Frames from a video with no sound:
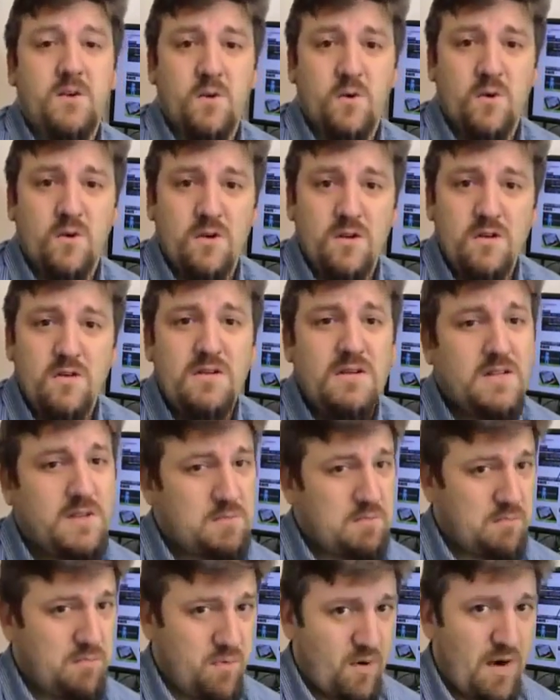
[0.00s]
Google
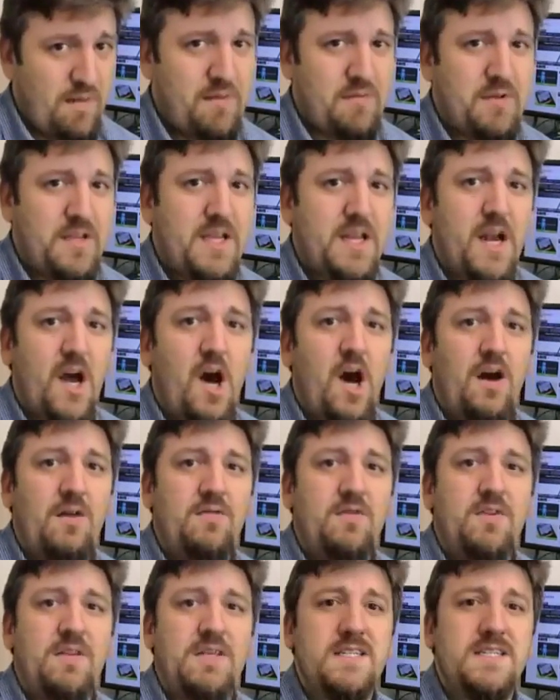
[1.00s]
is probably going to
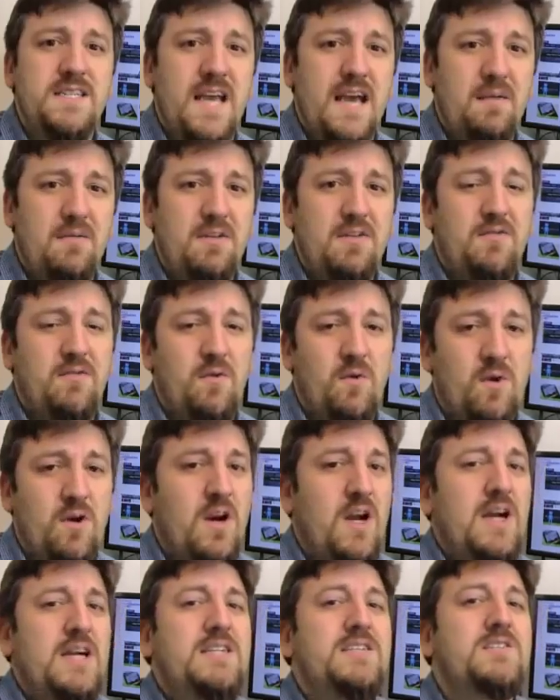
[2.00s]
offer this tablet
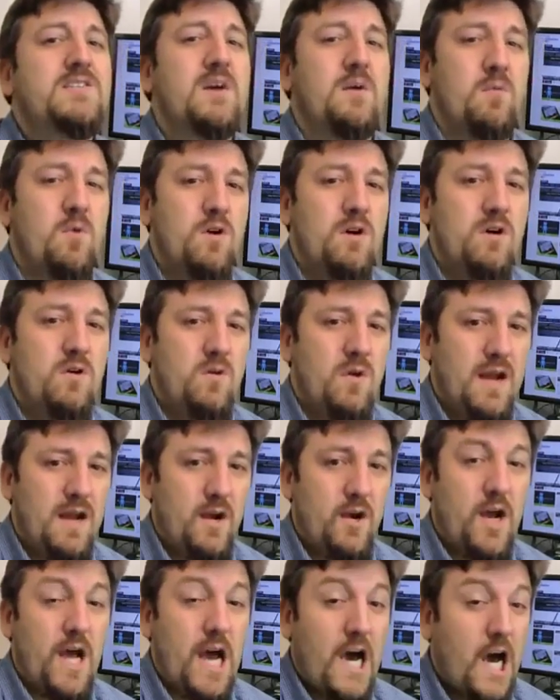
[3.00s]
for somewhere
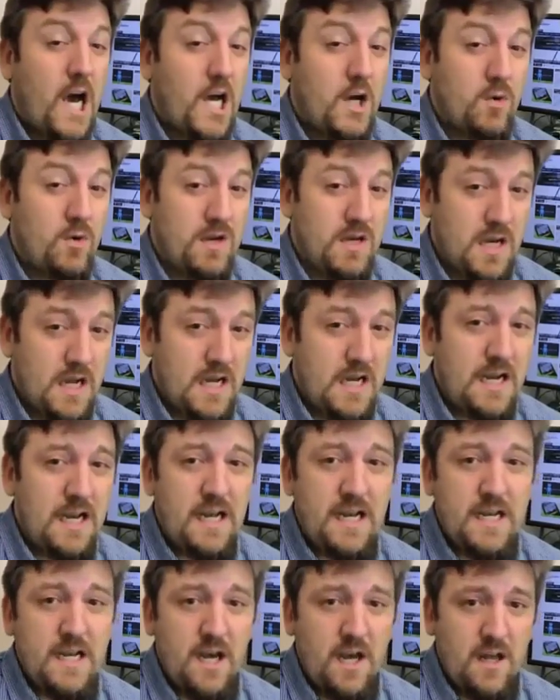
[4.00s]
around
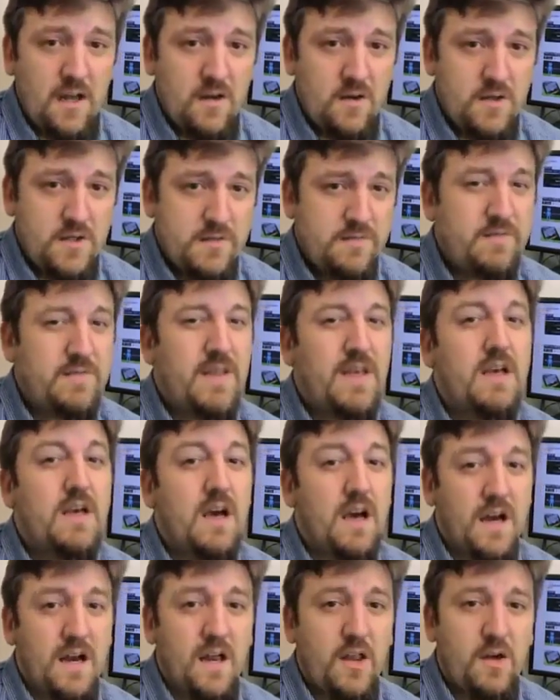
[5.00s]
$199.
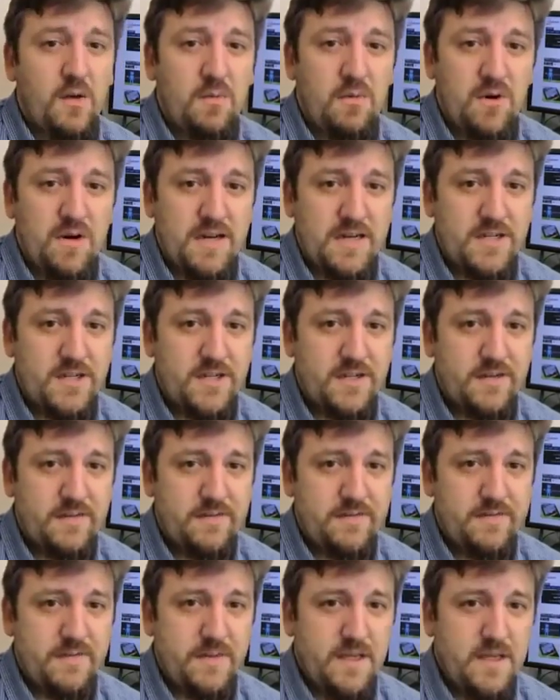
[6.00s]
Another prediction.
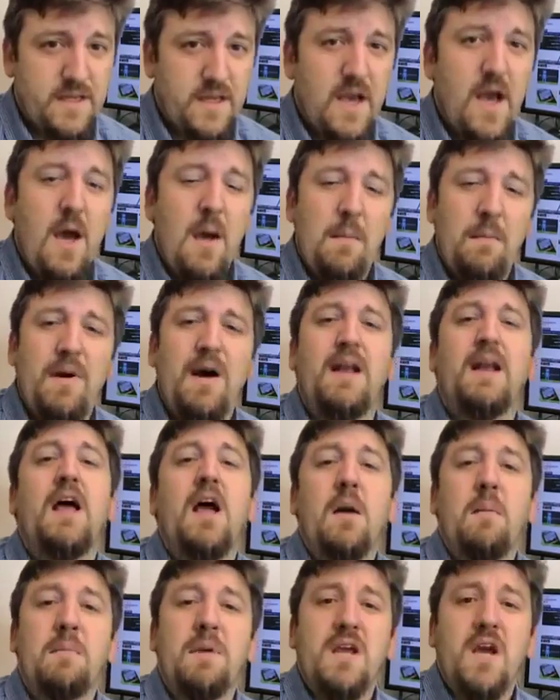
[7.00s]

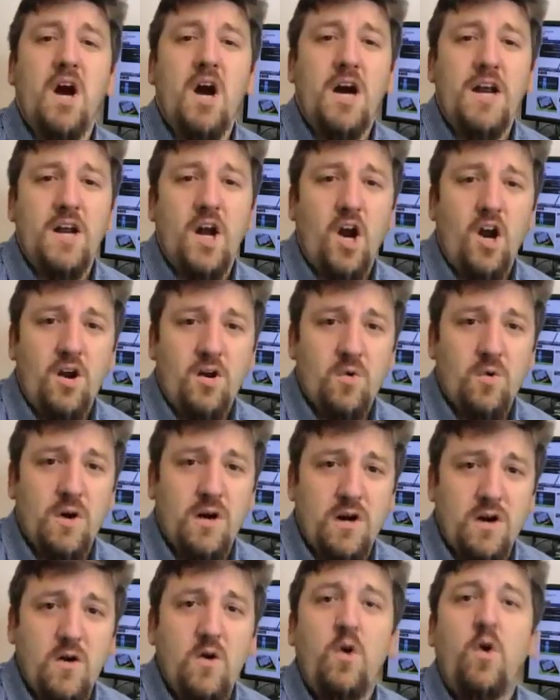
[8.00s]
But beyond
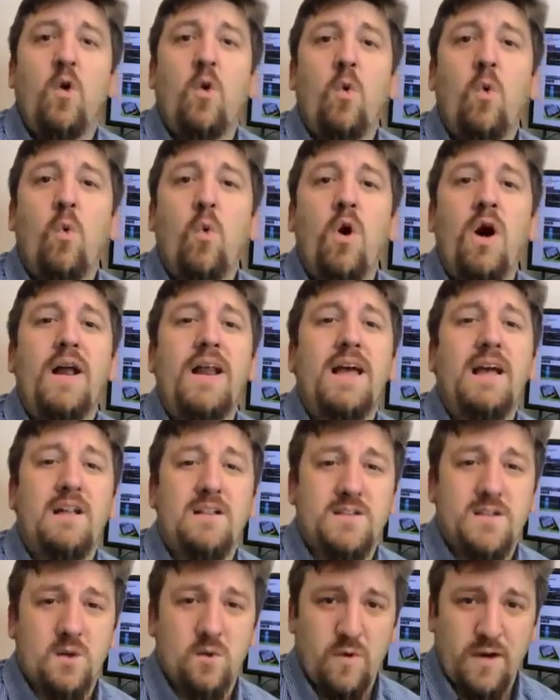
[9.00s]
hardware, what
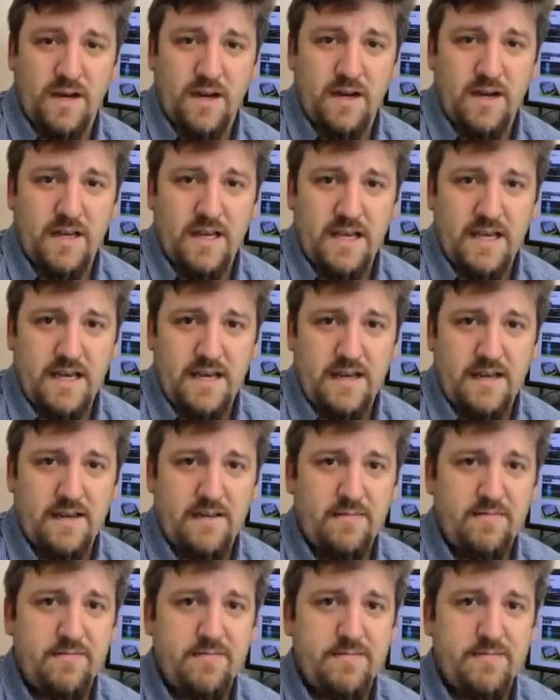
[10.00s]
else are we going to get?